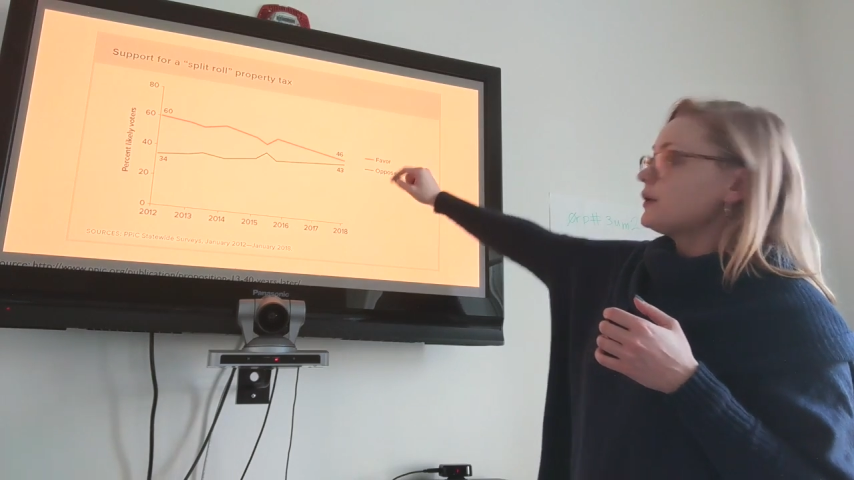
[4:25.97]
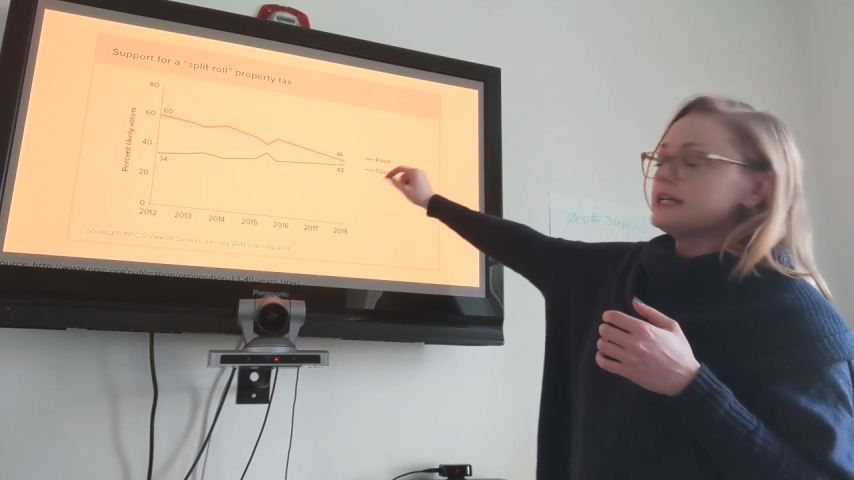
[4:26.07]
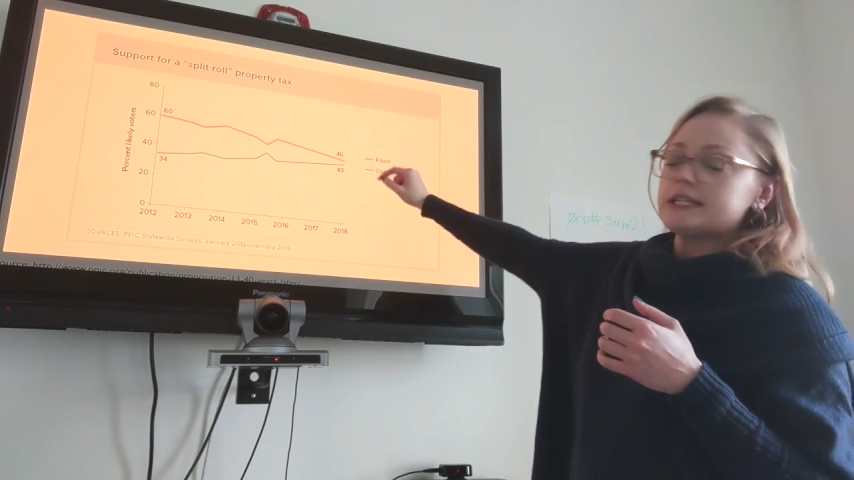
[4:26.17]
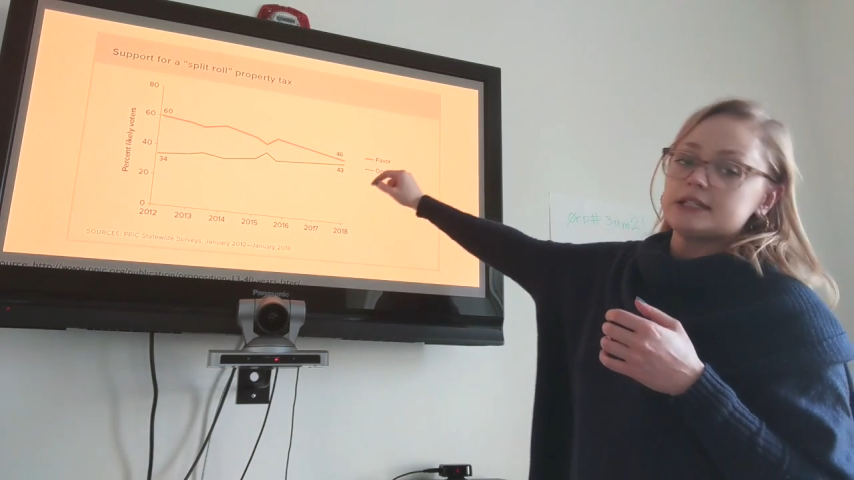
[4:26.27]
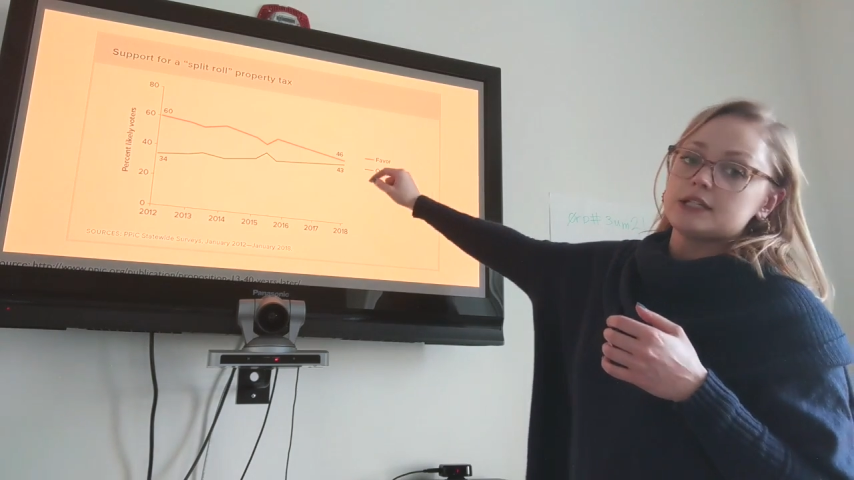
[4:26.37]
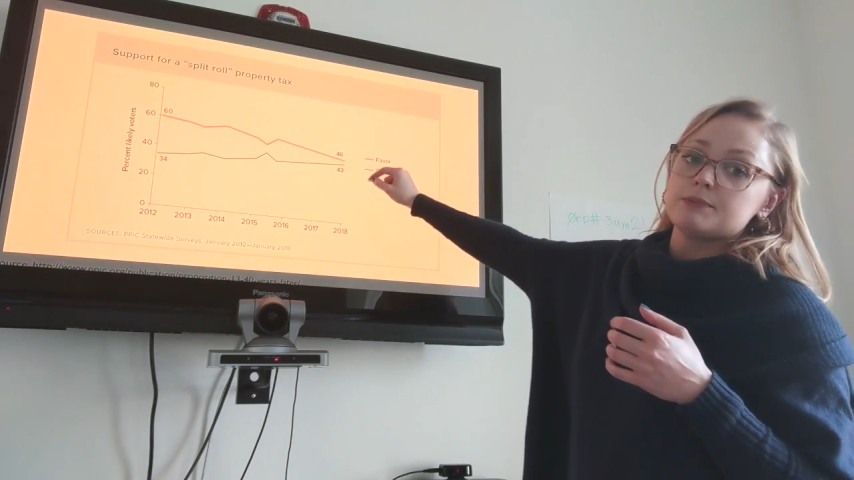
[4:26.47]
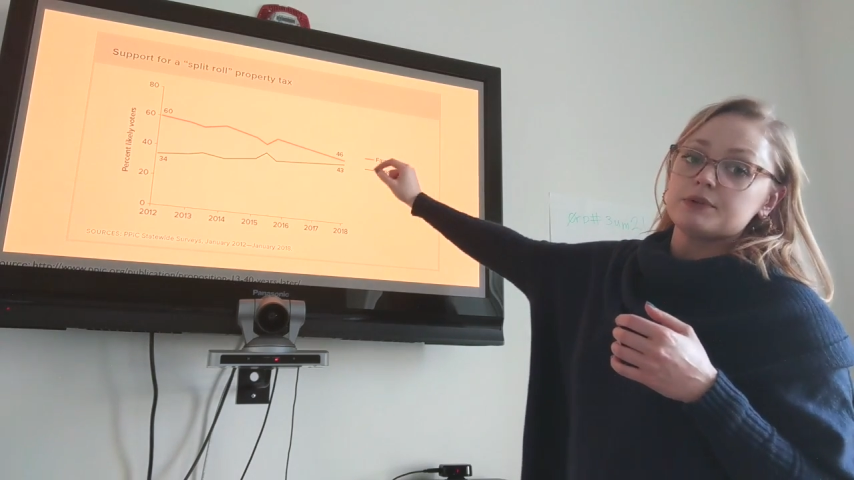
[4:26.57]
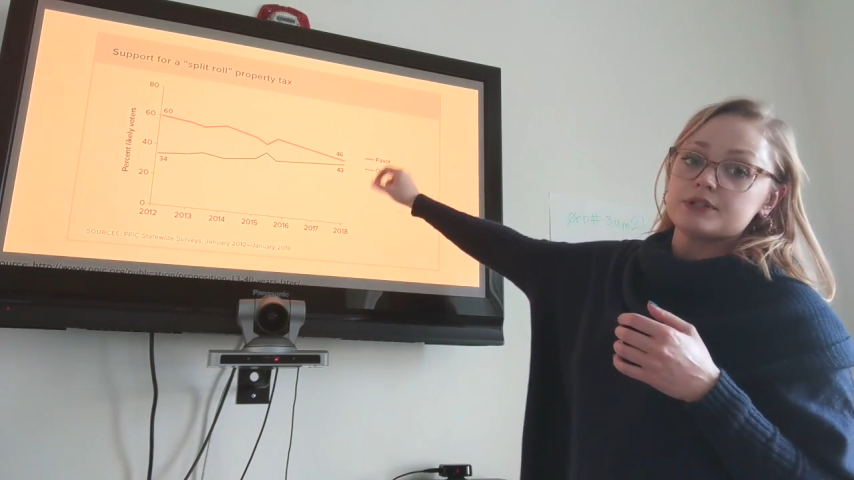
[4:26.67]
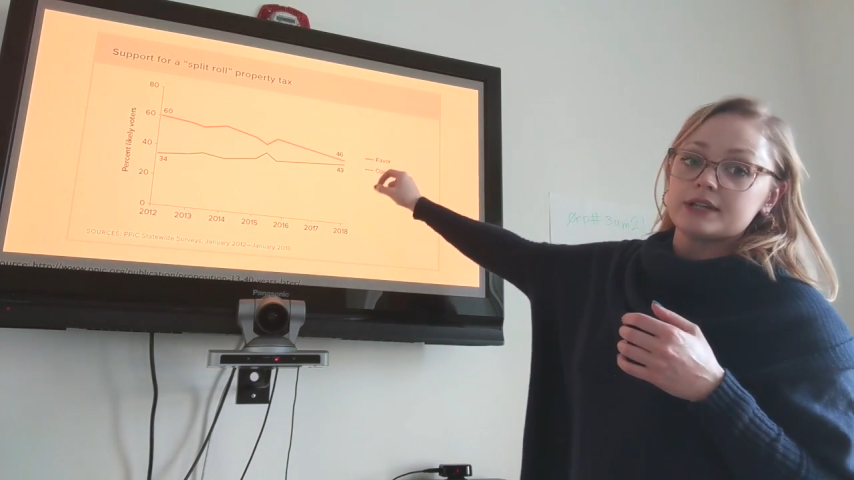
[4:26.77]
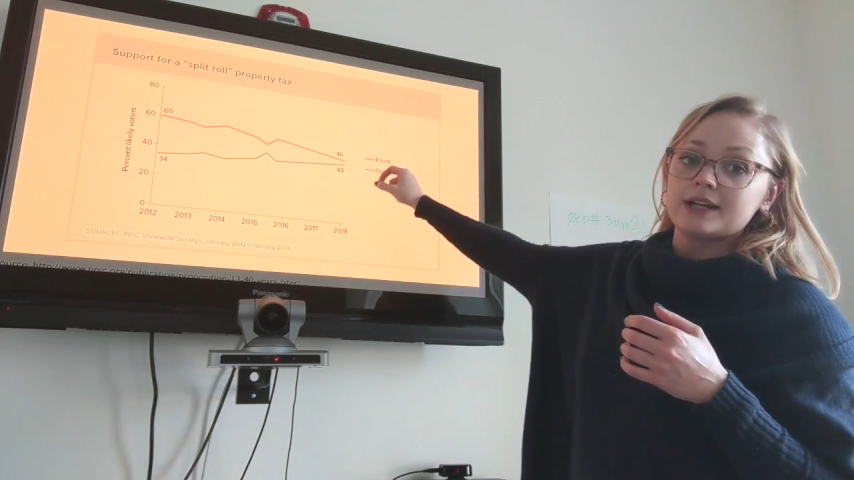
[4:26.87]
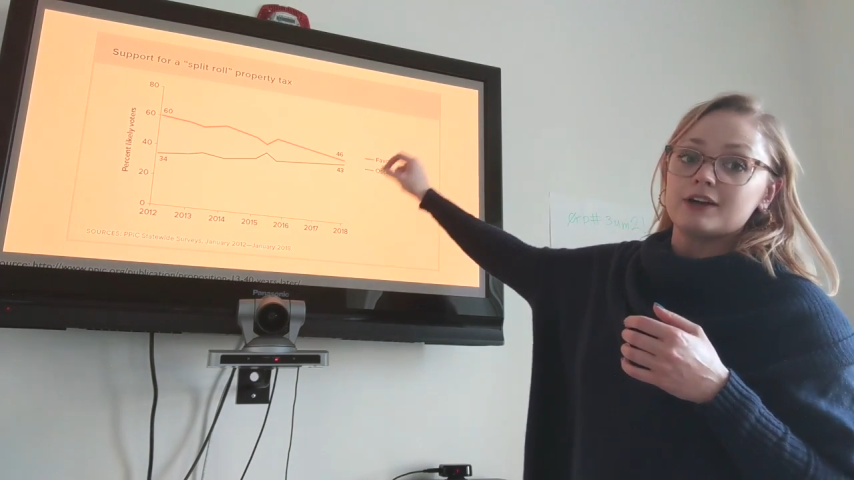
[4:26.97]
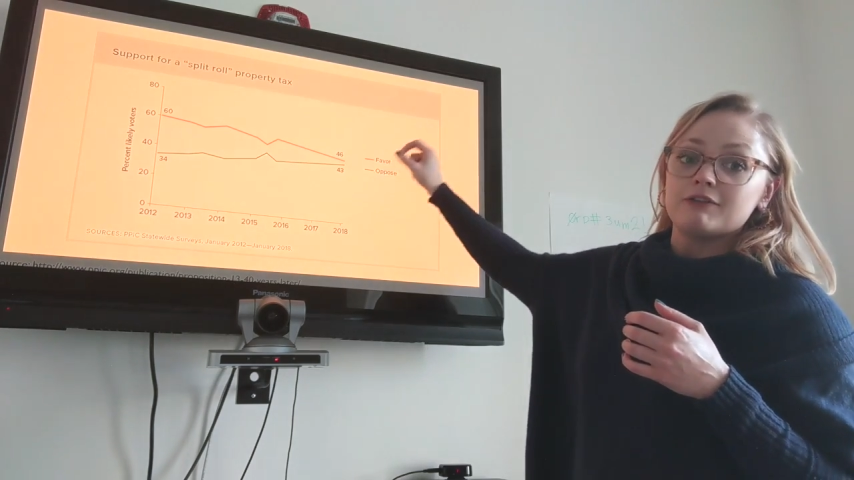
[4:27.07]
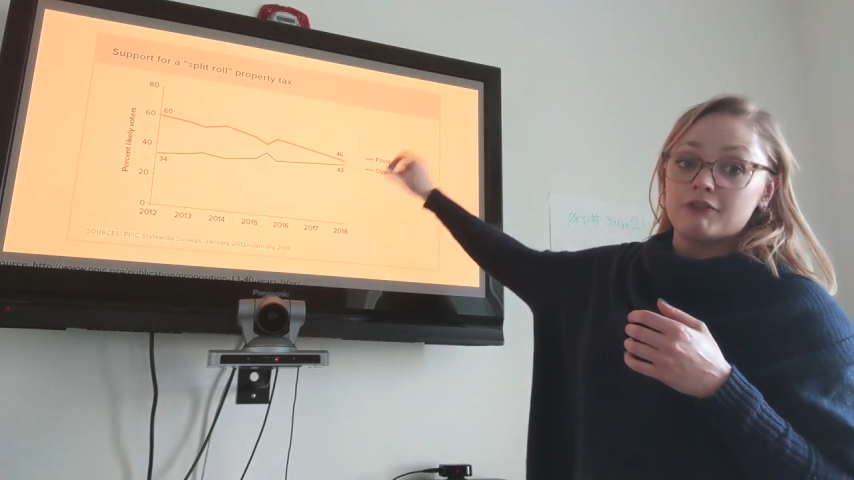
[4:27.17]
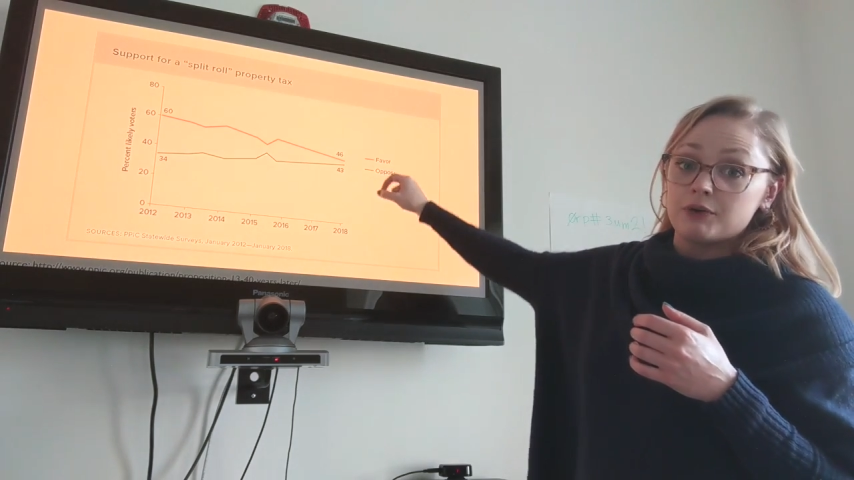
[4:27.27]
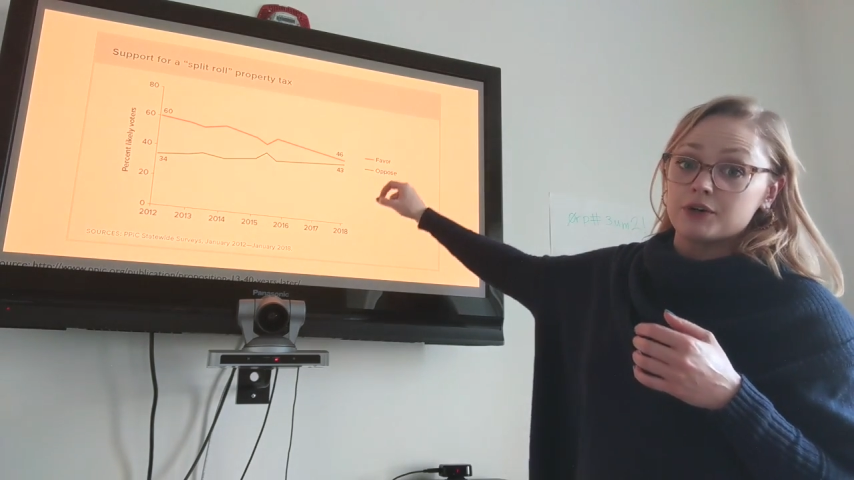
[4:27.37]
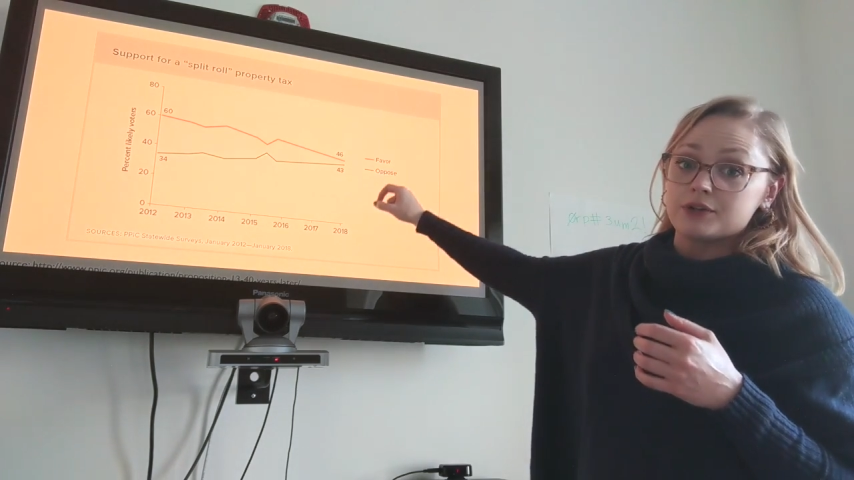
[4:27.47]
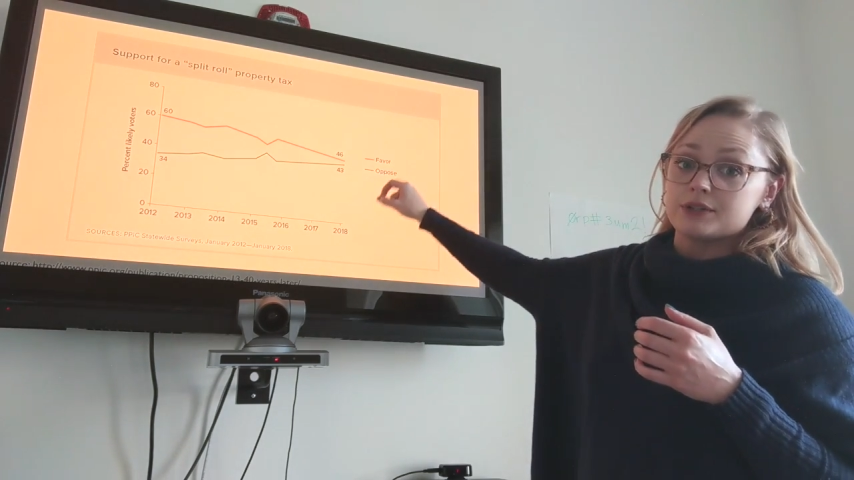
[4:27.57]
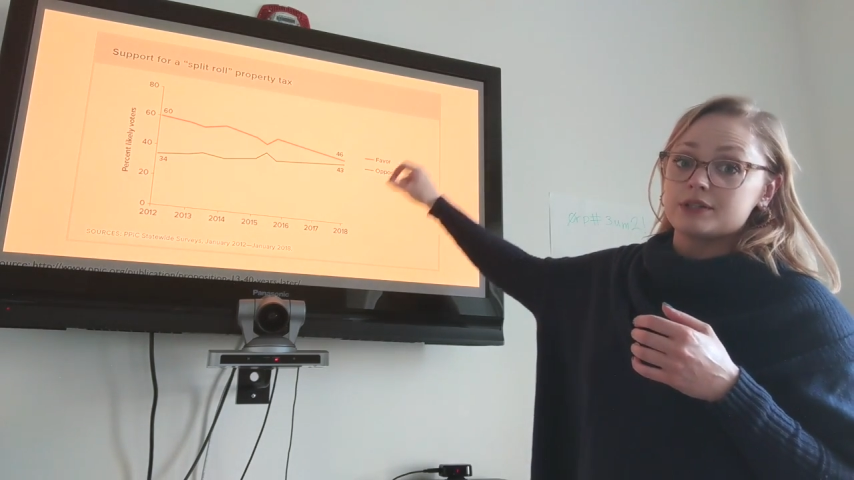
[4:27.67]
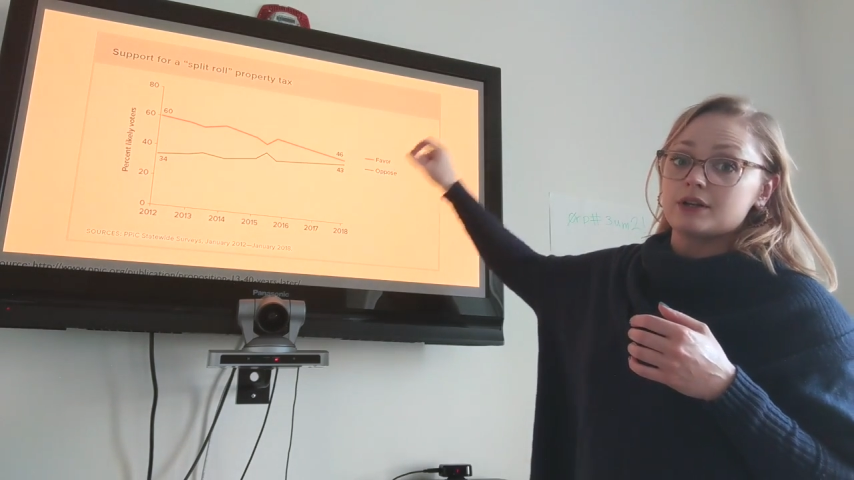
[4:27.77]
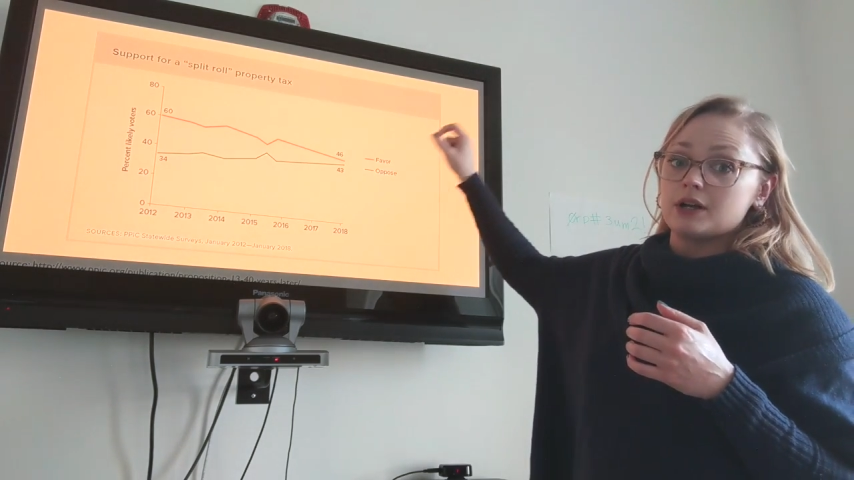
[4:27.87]
46% of
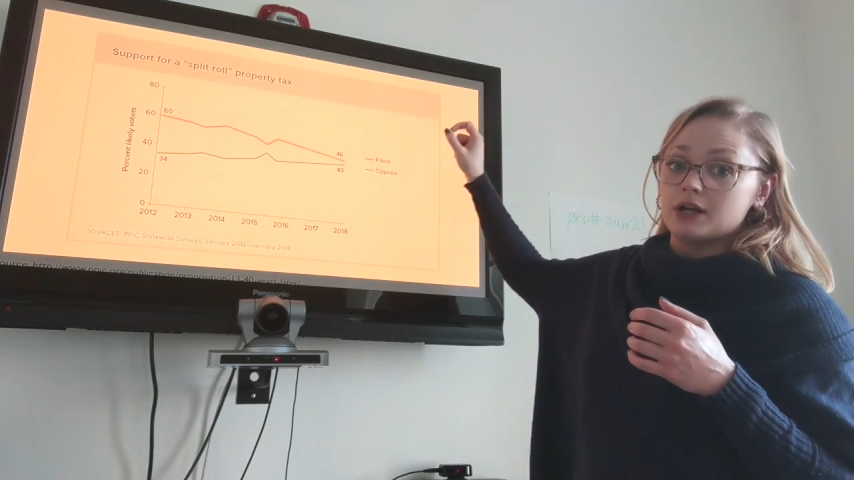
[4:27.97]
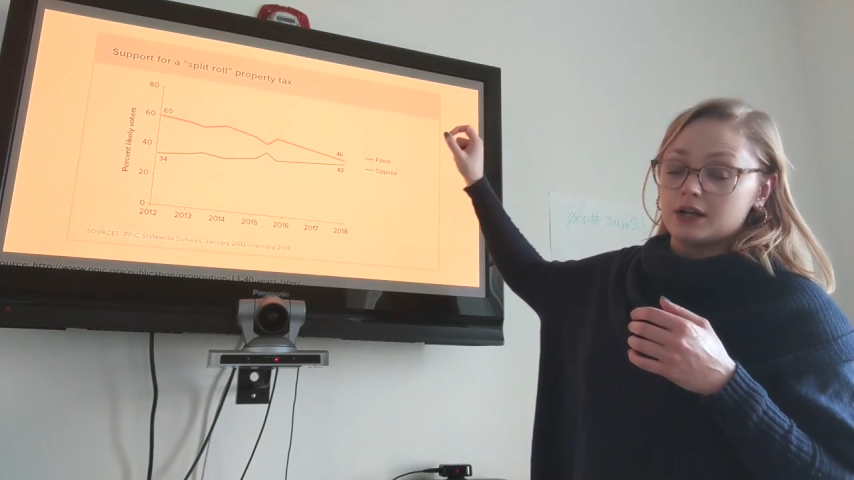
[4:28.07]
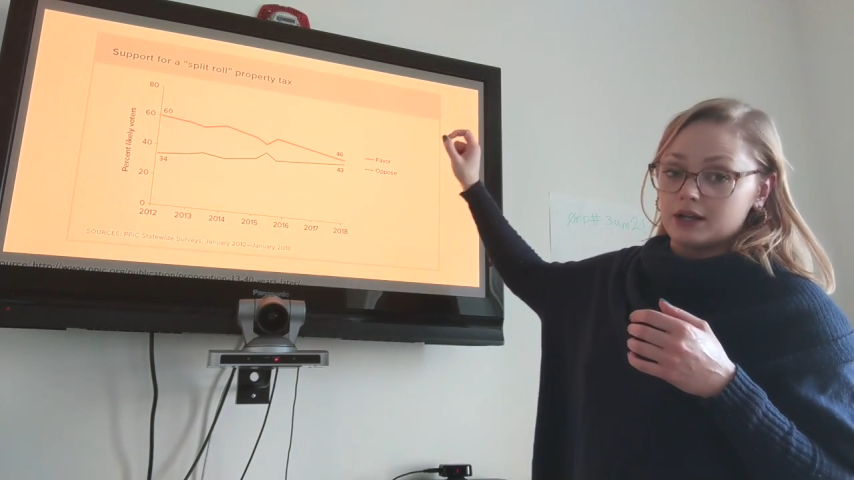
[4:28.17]
voters